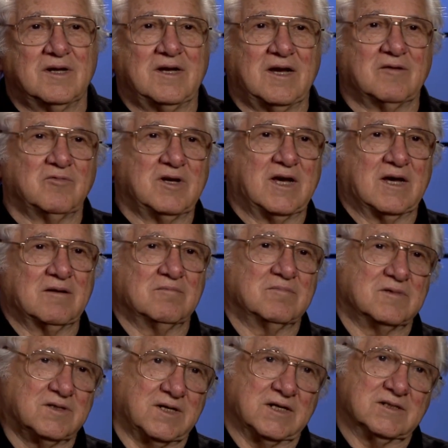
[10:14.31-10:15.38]
and we had
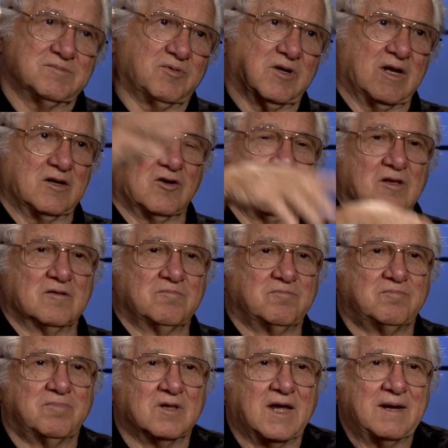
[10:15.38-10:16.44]
things put on all
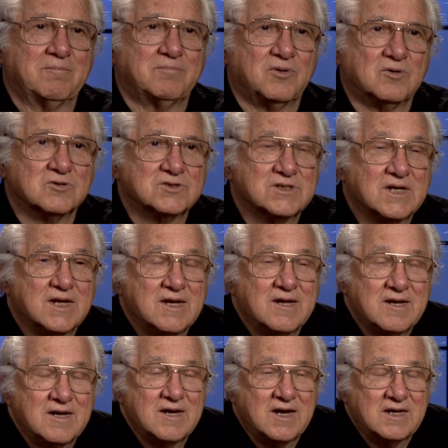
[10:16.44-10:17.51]
the lampposts,
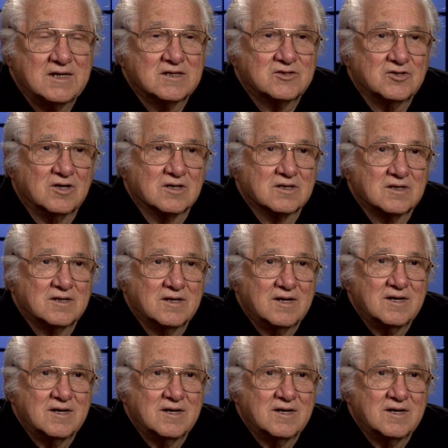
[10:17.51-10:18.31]
and it took.